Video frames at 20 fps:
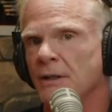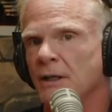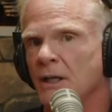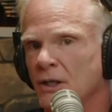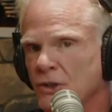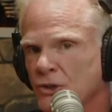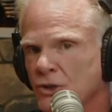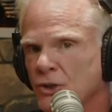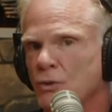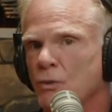
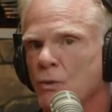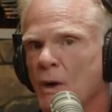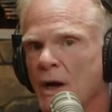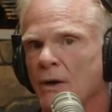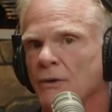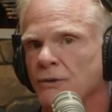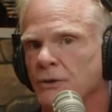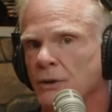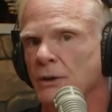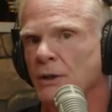He'd do
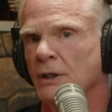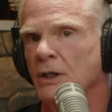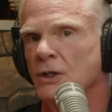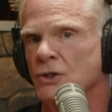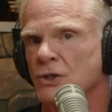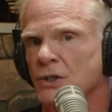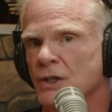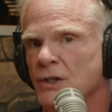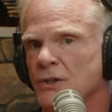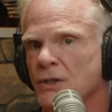well to look at
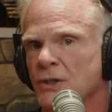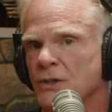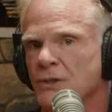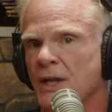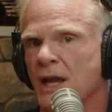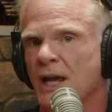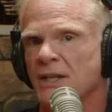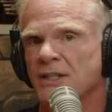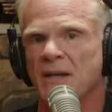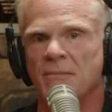Jesus
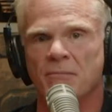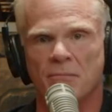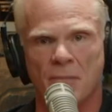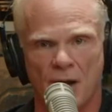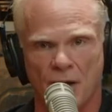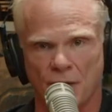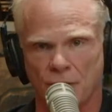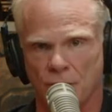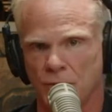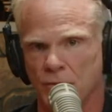as a
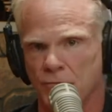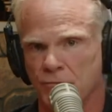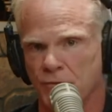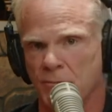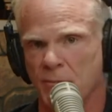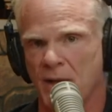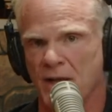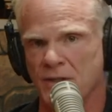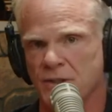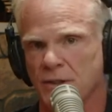model for
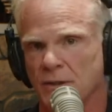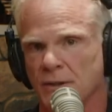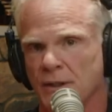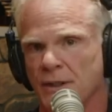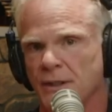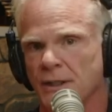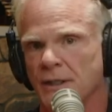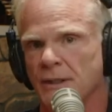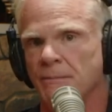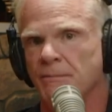
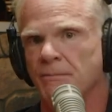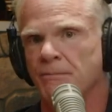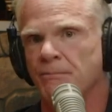masculinity.